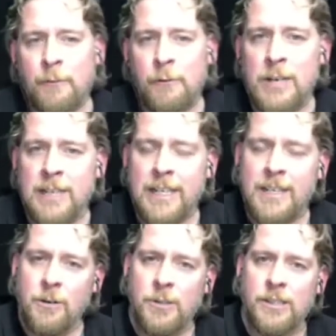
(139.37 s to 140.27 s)
frequently
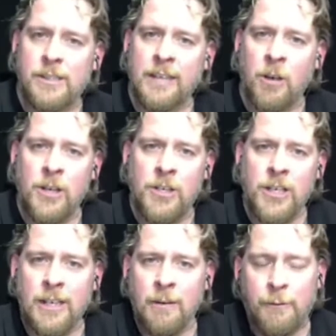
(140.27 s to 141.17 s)
used
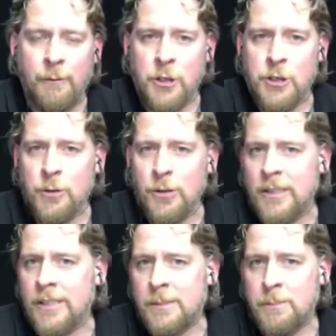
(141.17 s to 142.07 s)
technology for
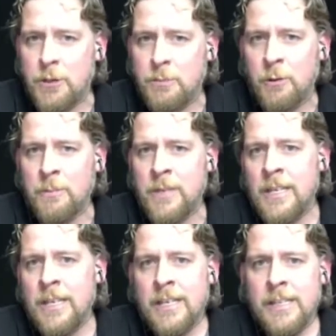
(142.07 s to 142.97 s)
sure is push-broom
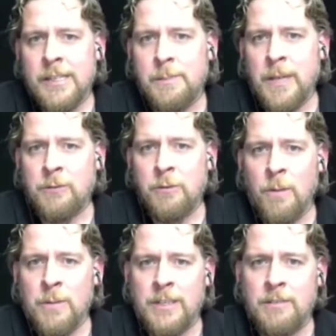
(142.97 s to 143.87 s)

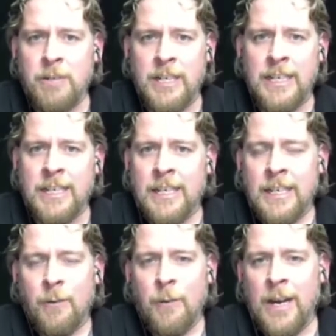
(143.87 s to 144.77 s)
spectrometry,
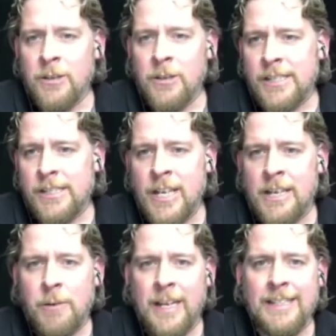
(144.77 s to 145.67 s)
where you just
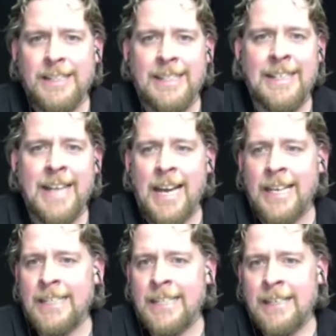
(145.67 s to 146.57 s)
generate a
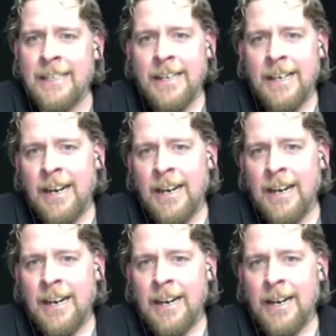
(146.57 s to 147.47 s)
line
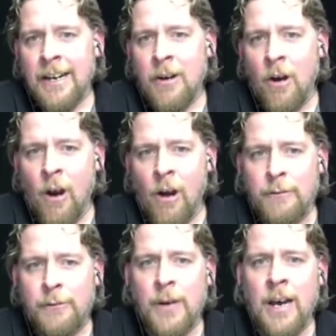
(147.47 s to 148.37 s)
of
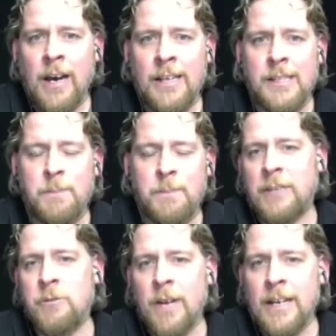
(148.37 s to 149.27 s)

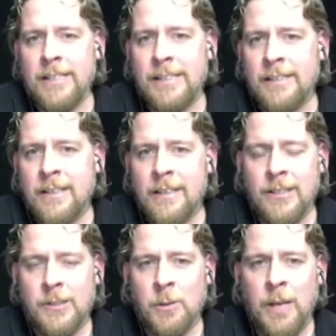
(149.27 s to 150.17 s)
spectras,
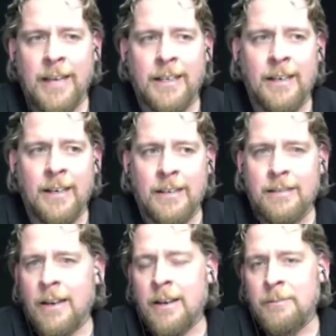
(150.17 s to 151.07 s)
so like a